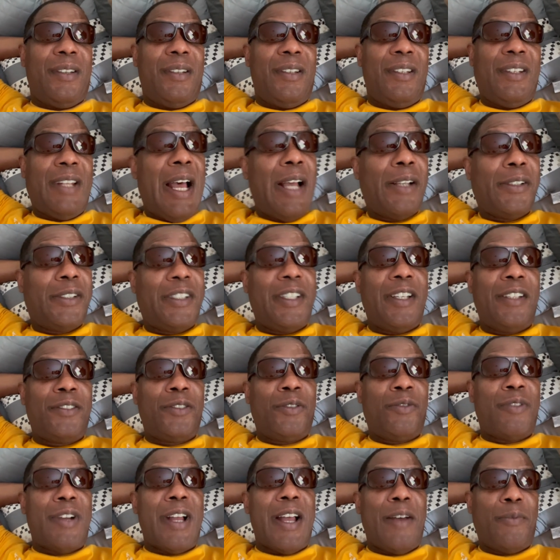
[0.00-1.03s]
And I'll say as a
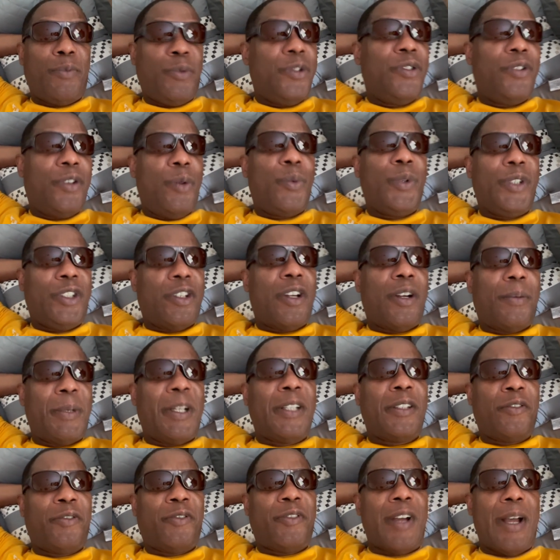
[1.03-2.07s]
Rob, we talk
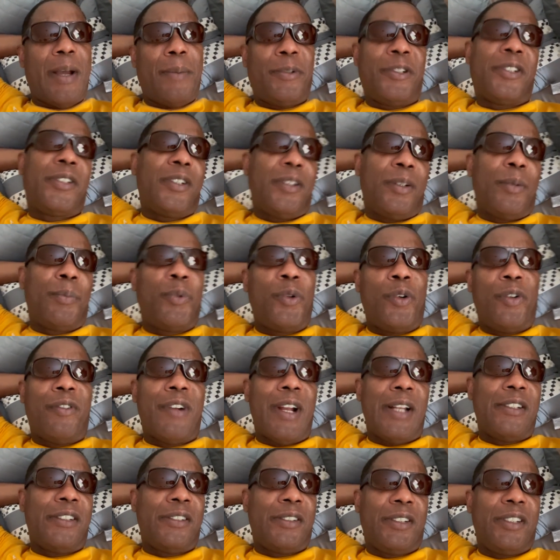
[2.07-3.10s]
about the 5%, the poor
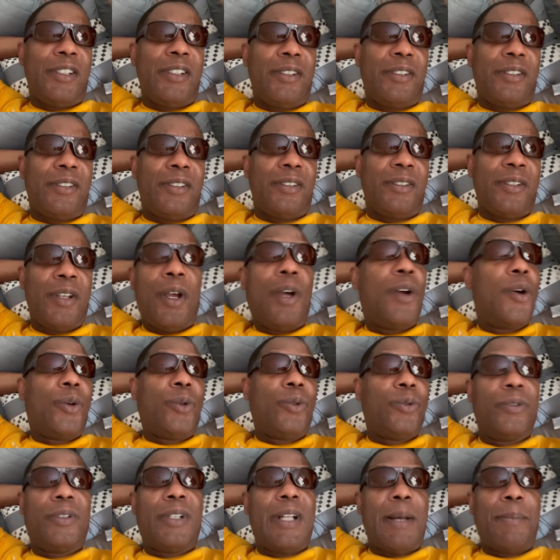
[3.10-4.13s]
righteous teachers
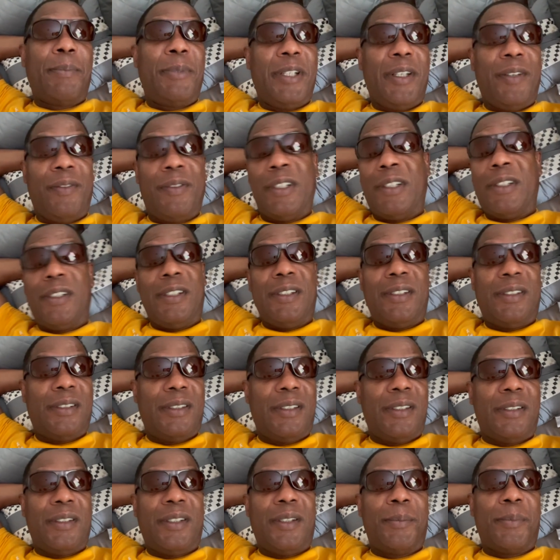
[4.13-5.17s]
who do not believe in the teachings of
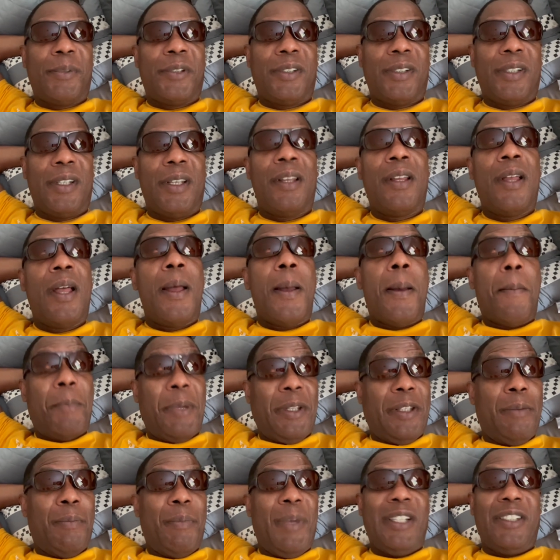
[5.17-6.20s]
the 10%,
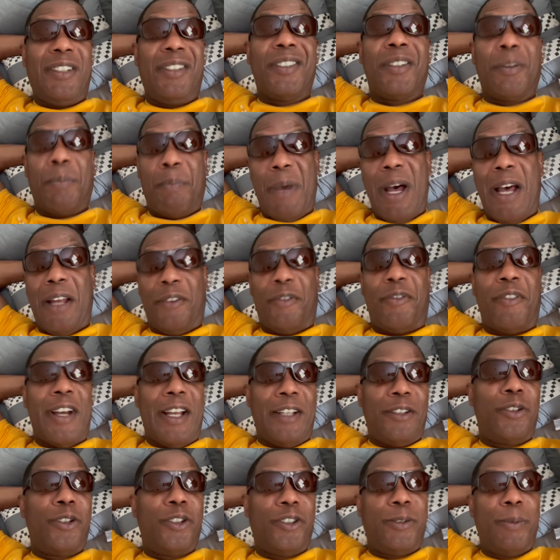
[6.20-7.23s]
but the messenger
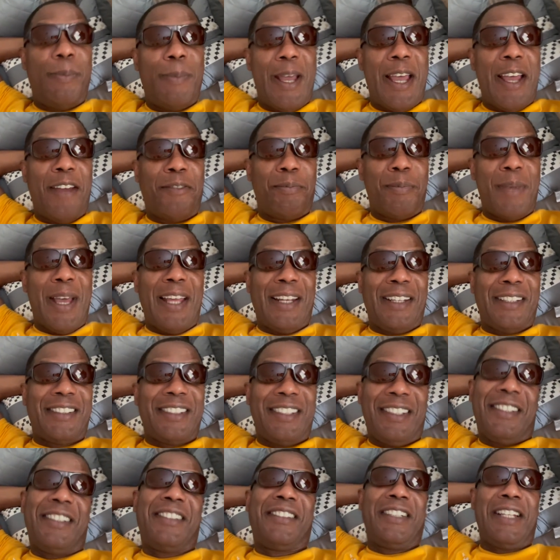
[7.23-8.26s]
modified those mathematics
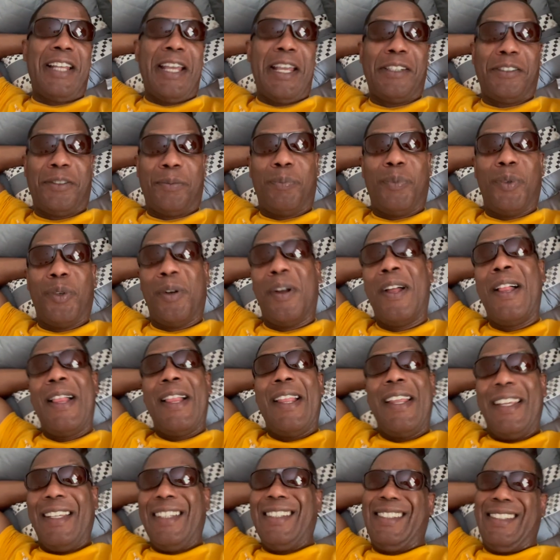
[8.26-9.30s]
in his last book.
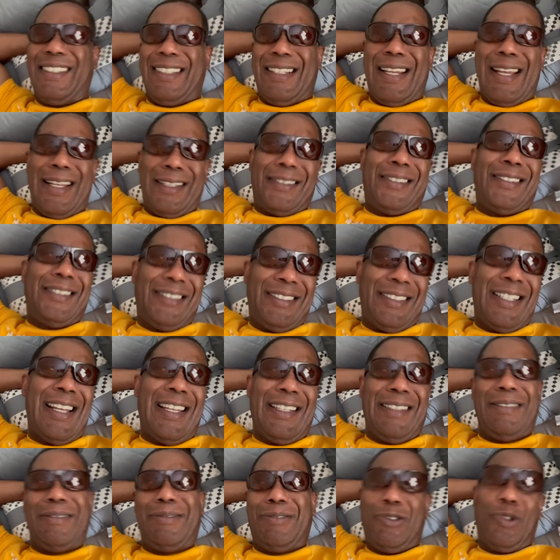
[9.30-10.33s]
He said actually it's
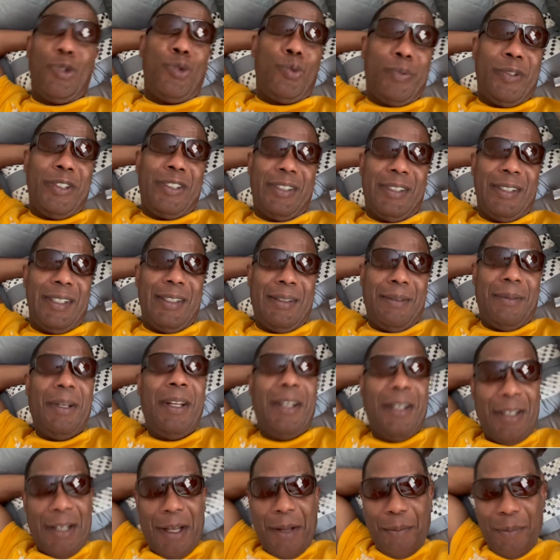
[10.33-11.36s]
like 2%.
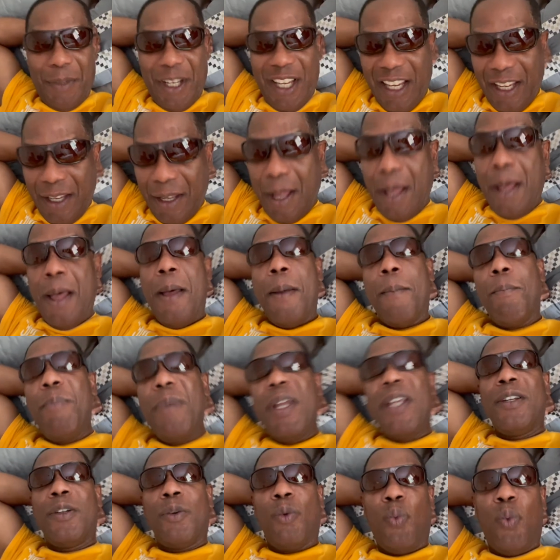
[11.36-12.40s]
I mean,
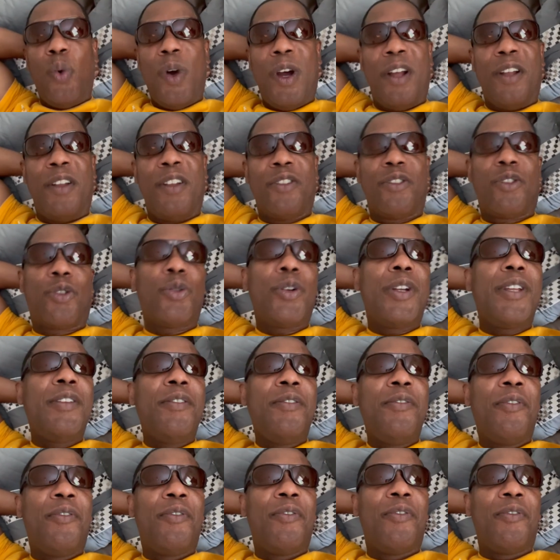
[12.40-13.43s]
meaning what?
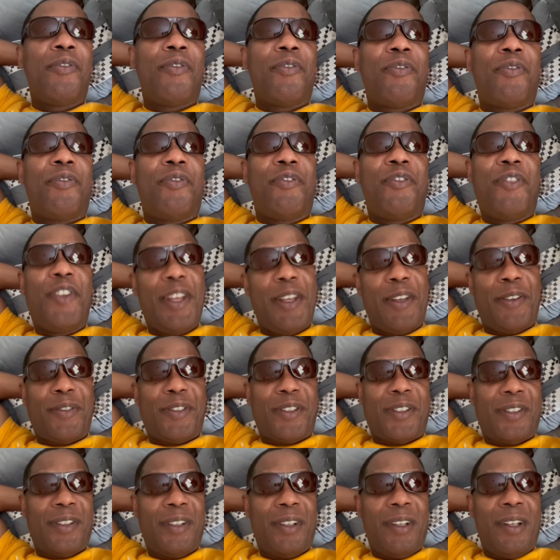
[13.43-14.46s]

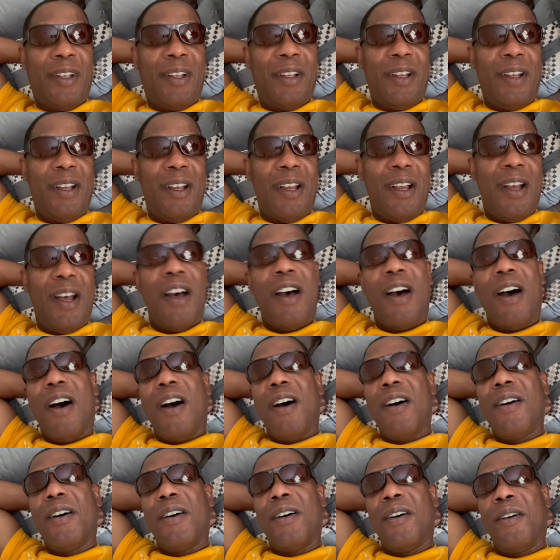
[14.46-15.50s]
3/5
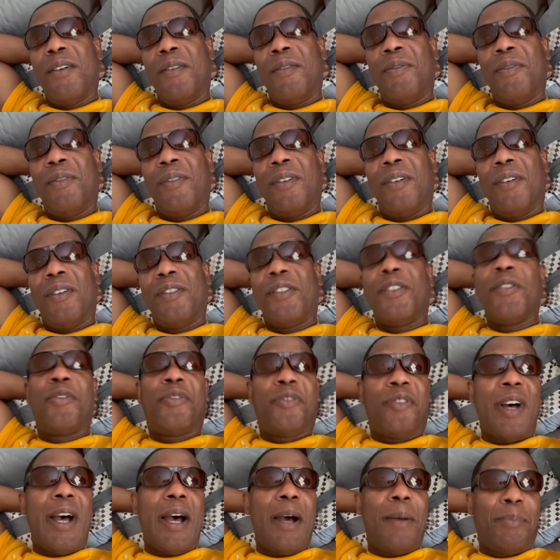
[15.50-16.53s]
of the
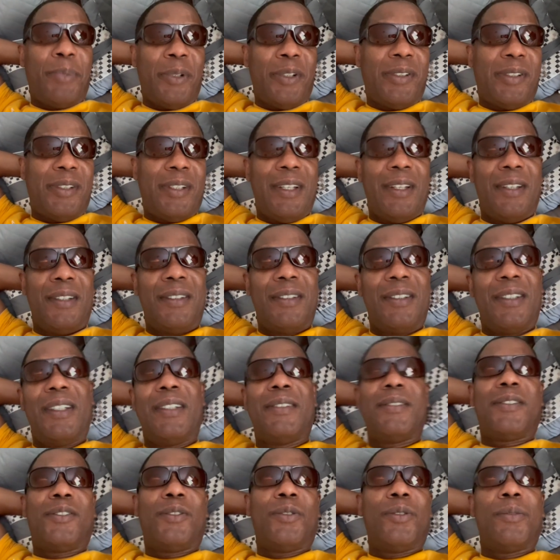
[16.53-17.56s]
5%.
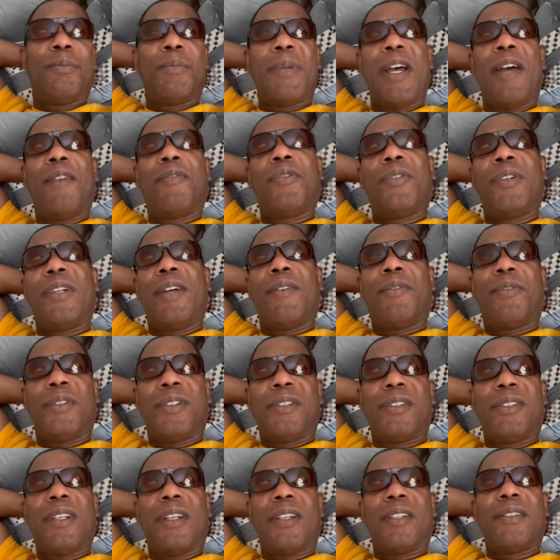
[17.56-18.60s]
Let's do the math on that for a
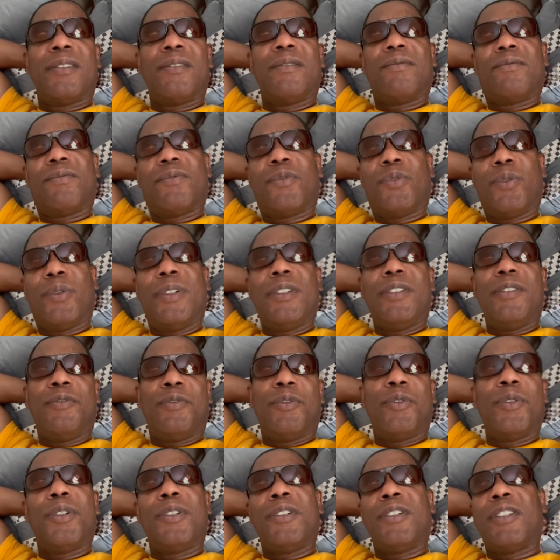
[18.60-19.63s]
second. 20,
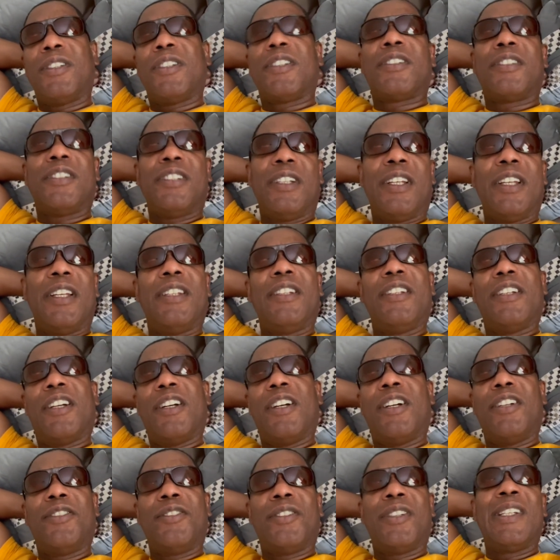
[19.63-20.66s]
40, 60, 80,
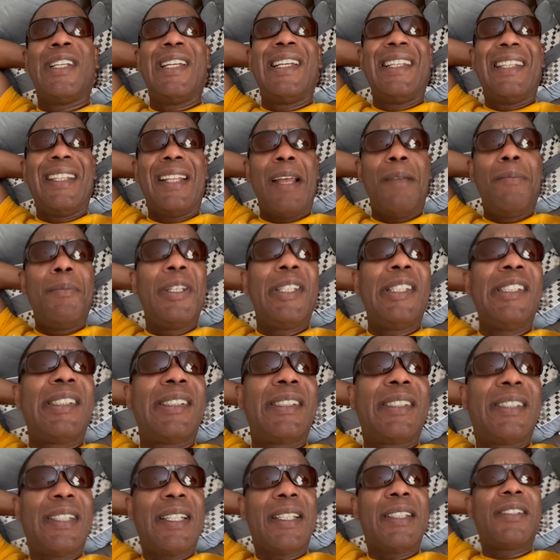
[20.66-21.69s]
100. That means
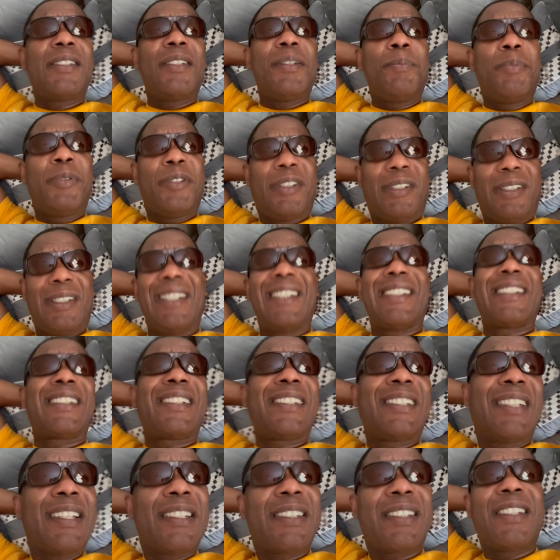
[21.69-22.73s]
60%.
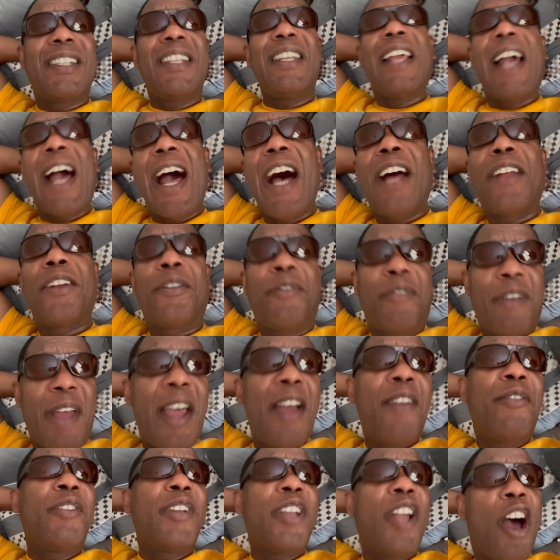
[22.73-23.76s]
60 out of
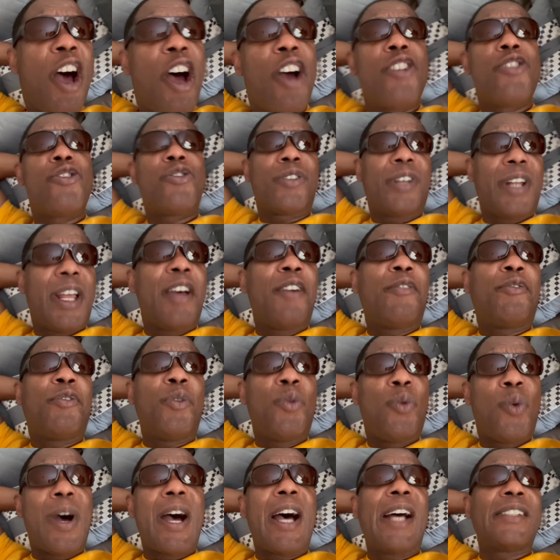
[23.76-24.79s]
every 100
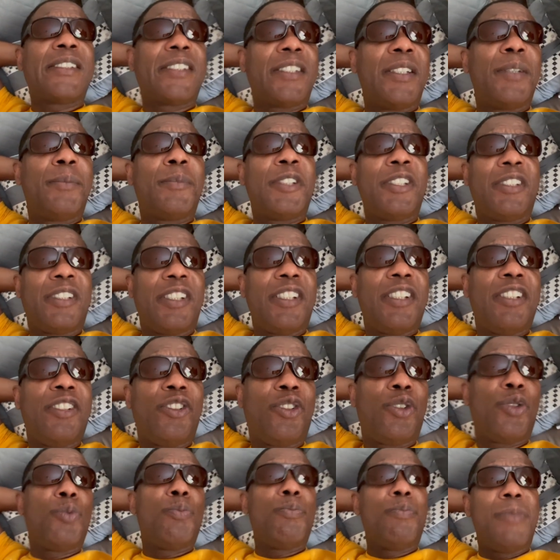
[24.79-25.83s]
FOIs and
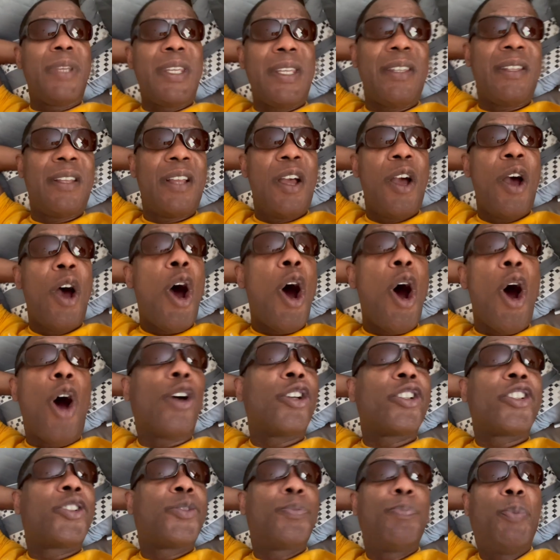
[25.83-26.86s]
MGTs you meet
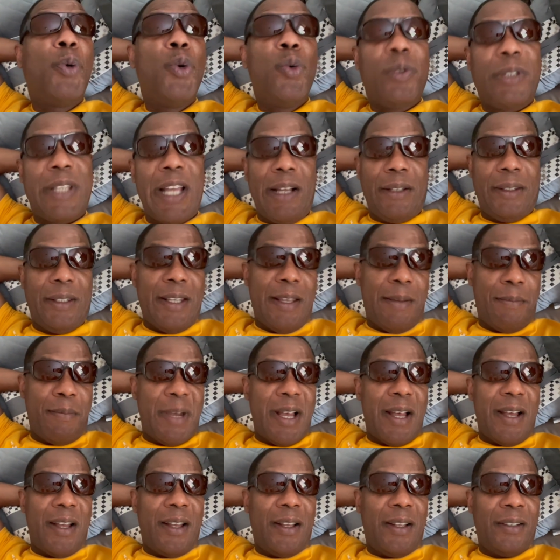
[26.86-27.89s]
are spooked out their
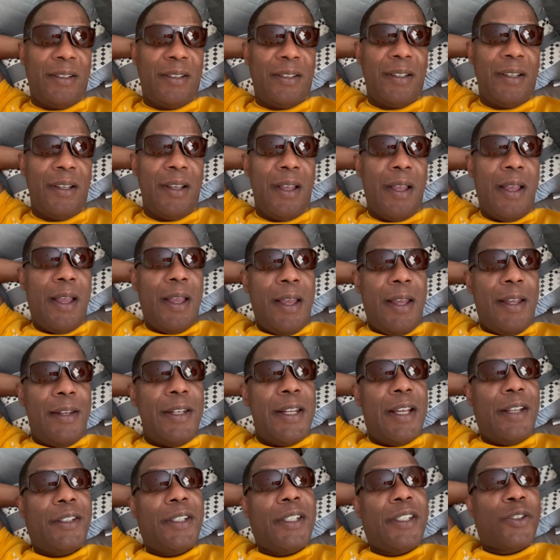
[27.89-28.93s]
minds.
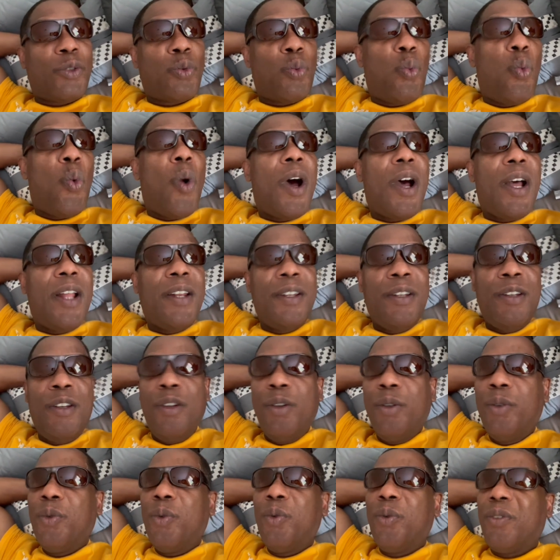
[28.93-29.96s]
Now, there's one
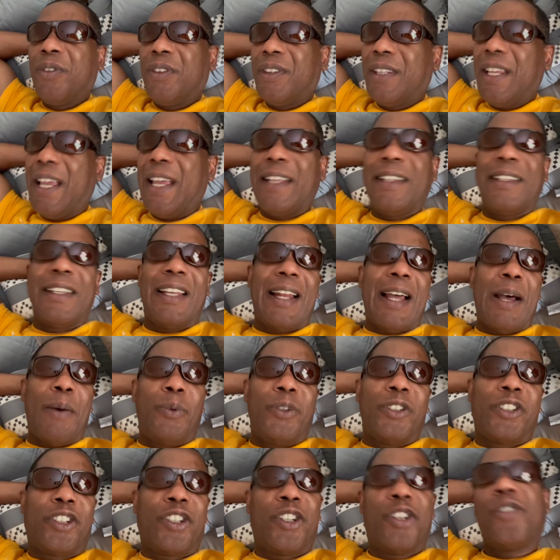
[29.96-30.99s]
little thing that I
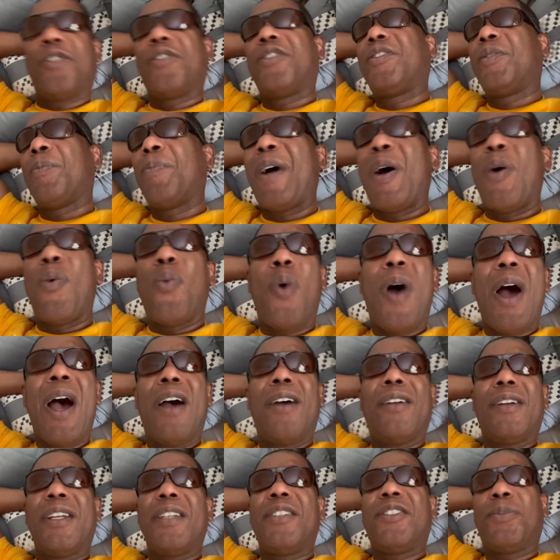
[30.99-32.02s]
was curious about. Why
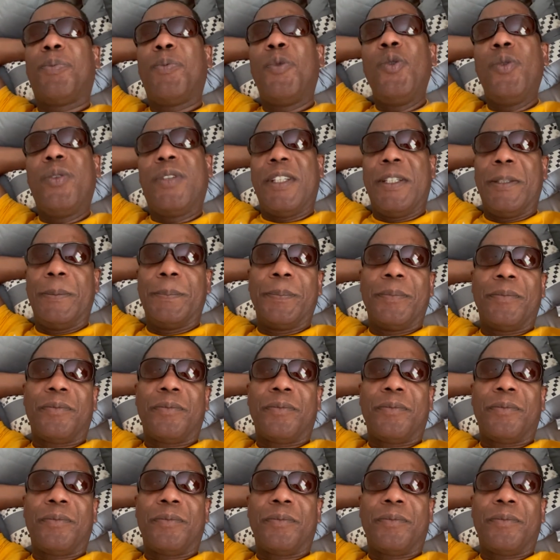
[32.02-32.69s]
are they spooky?